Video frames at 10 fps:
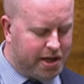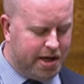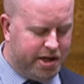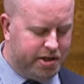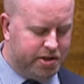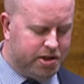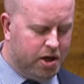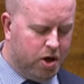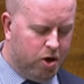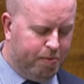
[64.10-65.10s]
clinicians
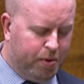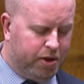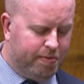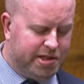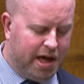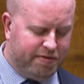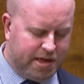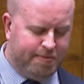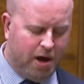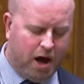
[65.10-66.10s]
who put themselves
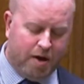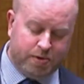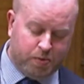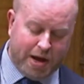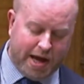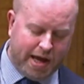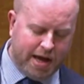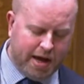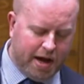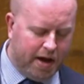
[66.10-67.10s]
in harm's way
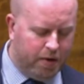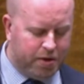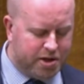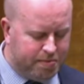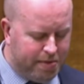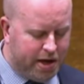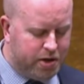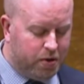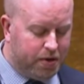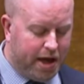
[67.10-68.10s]
in order to make
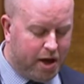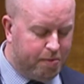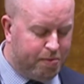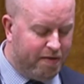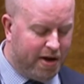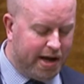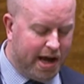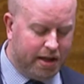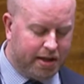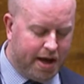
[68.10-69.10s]
sure they could provide
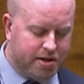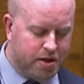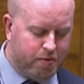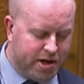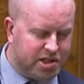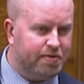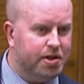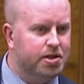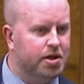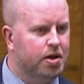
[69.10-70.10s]
healthcare to the rest of
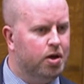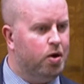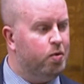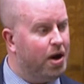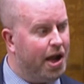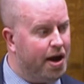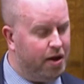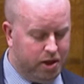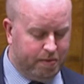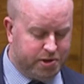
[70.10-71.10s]
us who rely
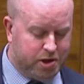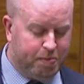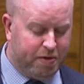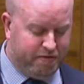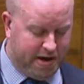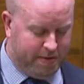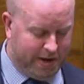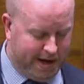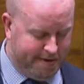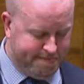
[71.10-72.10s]
on them so
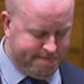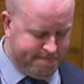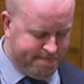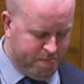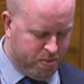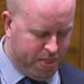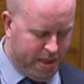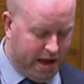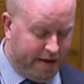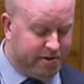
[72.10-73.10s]
profoundly.
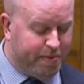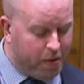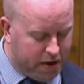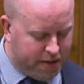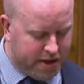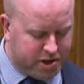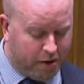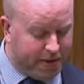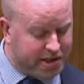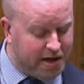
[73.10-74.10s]
I've spoken on this
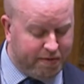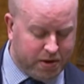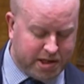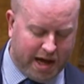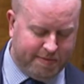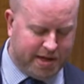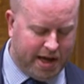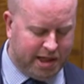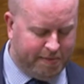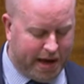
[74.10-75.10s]
topic several times
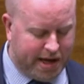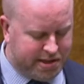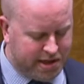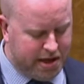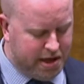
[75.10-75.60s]
in the past,